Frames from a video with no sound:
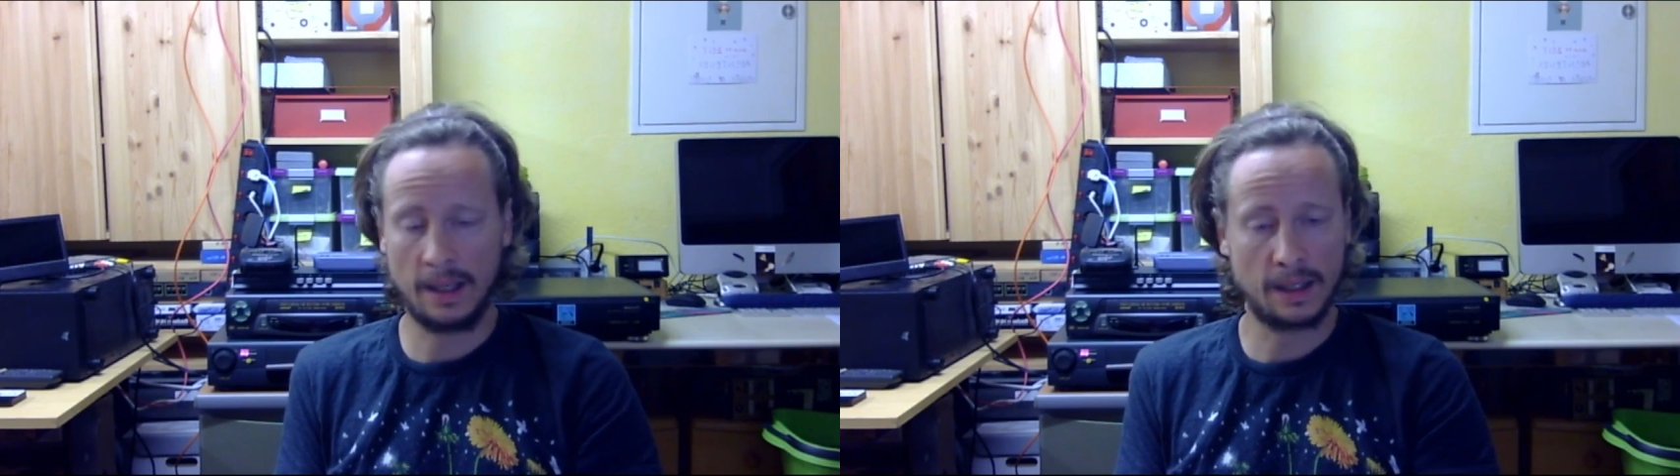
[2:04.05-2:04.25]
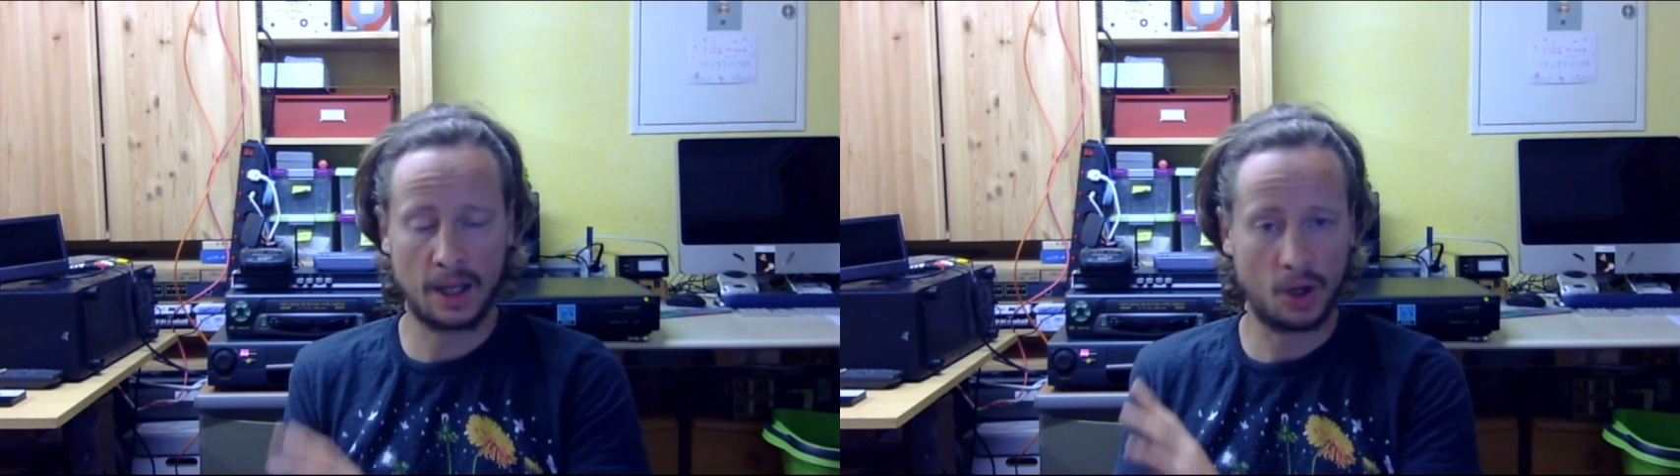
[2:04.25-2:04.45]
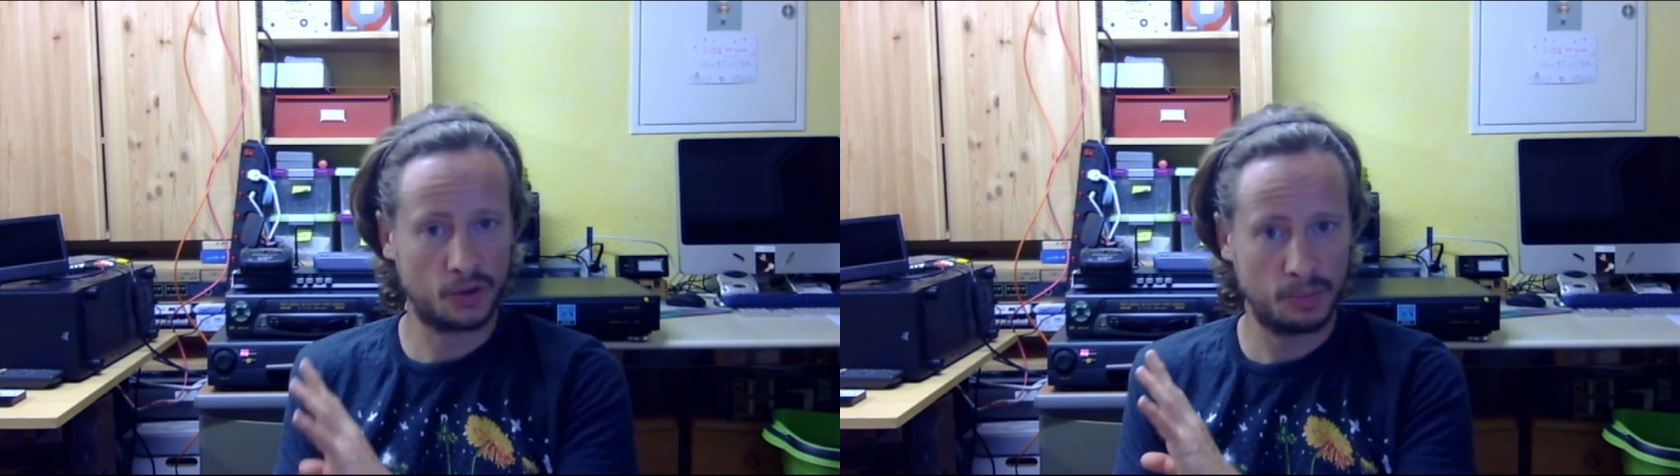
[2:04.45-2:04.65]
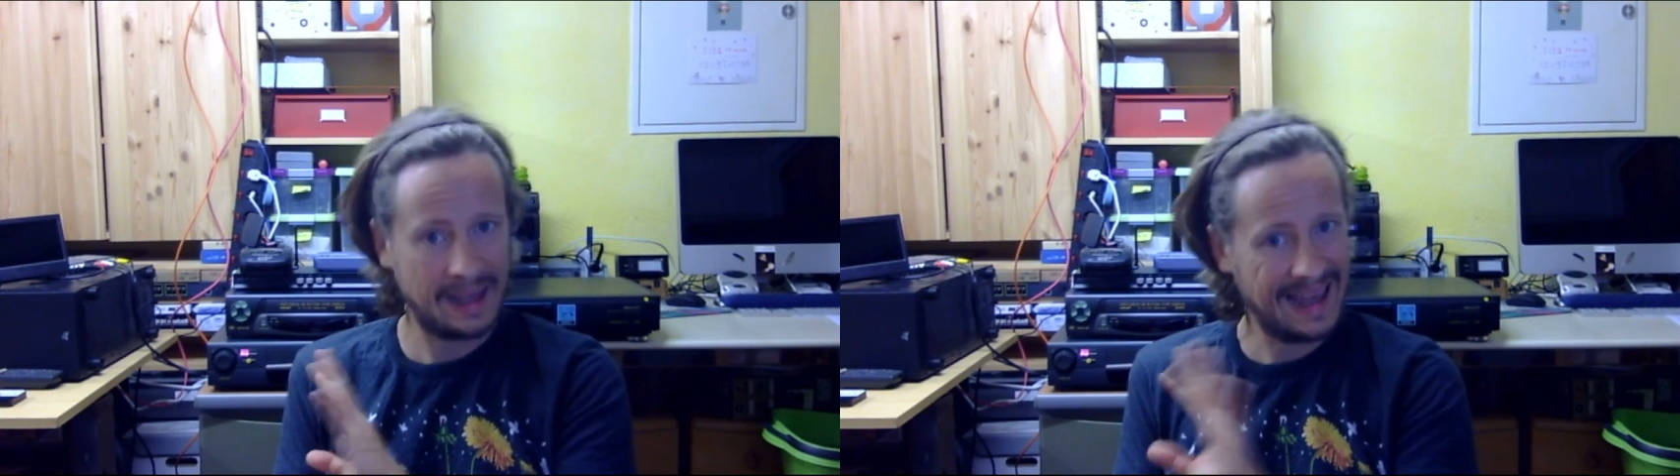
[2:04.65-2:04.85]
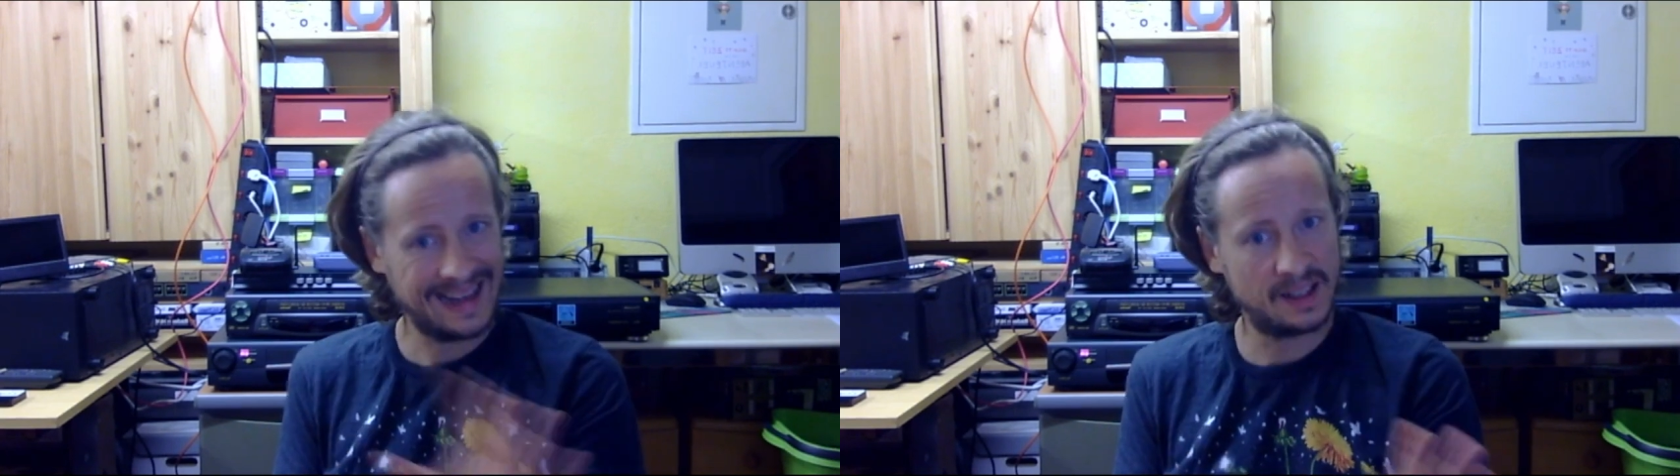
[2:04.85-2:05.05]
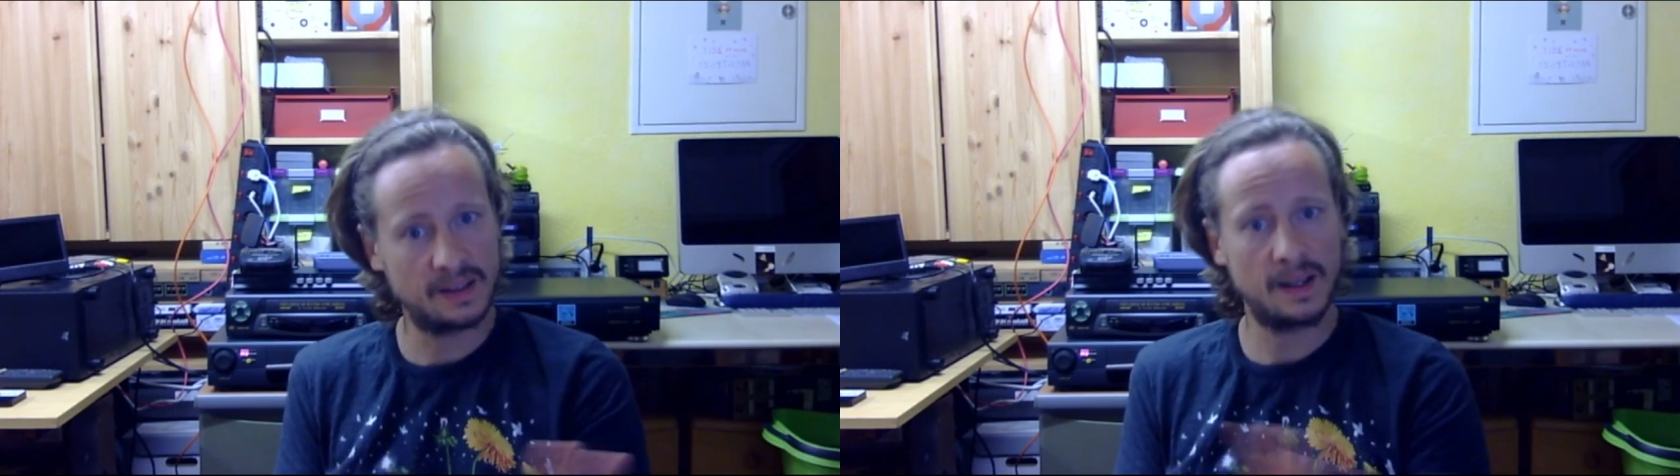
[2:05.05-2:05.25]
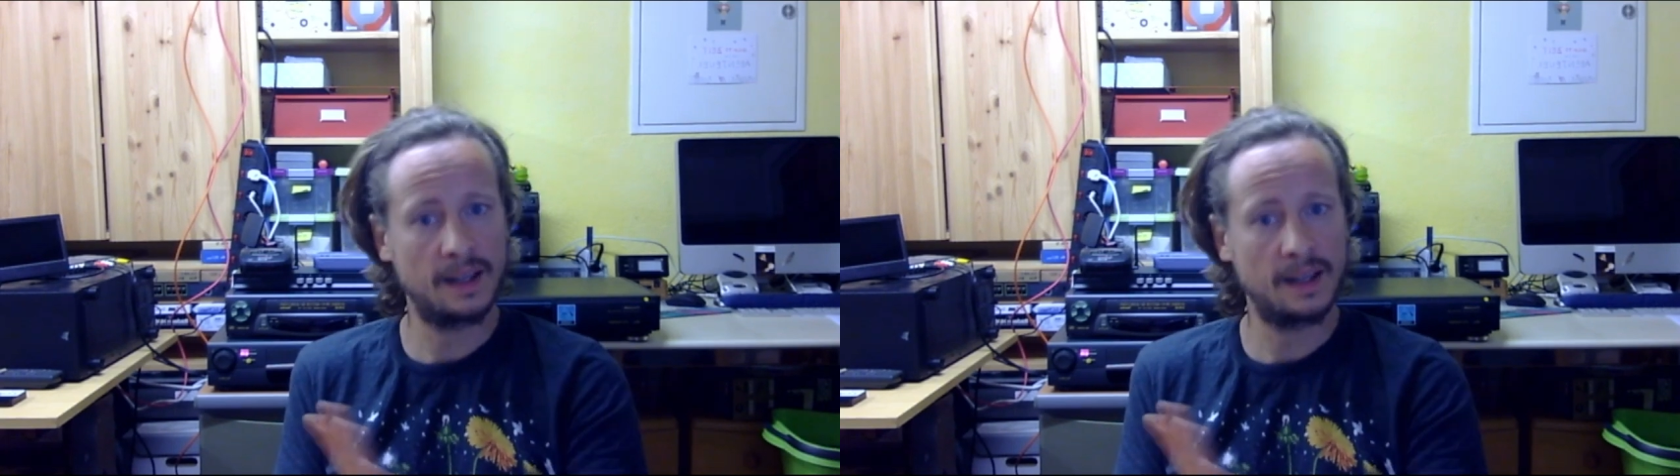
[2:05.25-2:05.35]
and it can also be edited